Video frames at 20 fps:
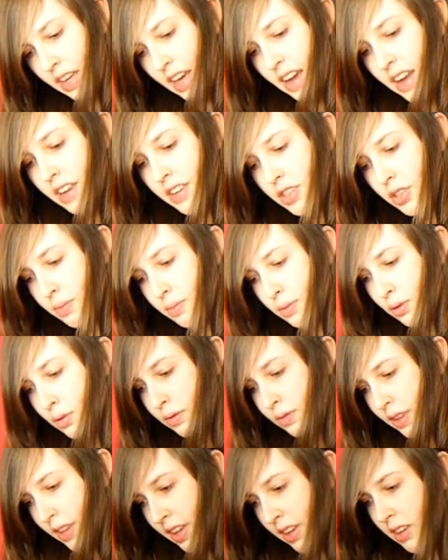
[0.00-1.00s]
Character
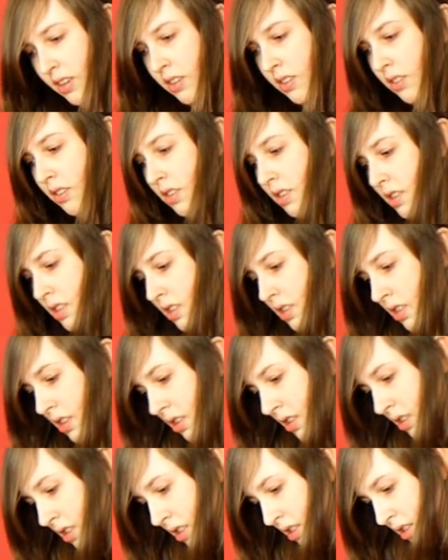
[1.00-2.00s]
profiles.
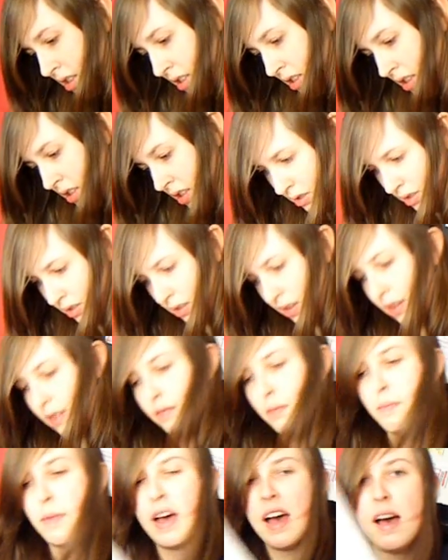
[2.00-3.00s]
I
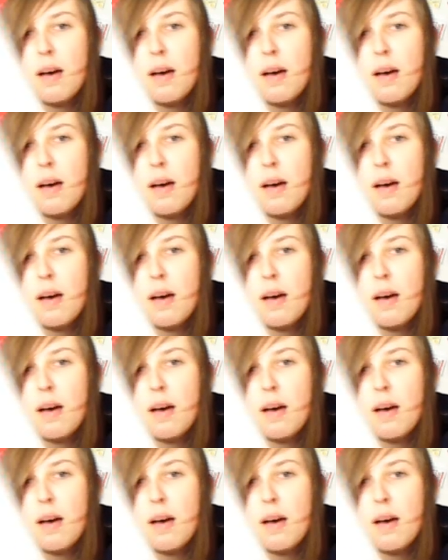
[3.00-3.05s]
have a